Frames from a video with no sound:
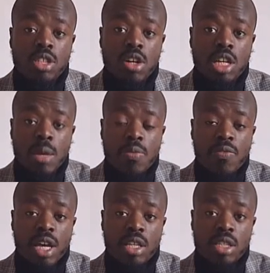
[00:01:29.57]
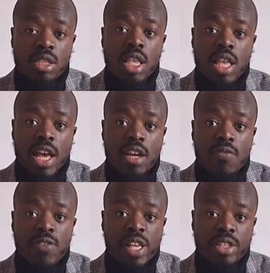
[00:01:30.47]
childcare providers like
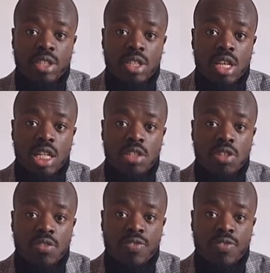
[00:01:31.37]
registered nurseries,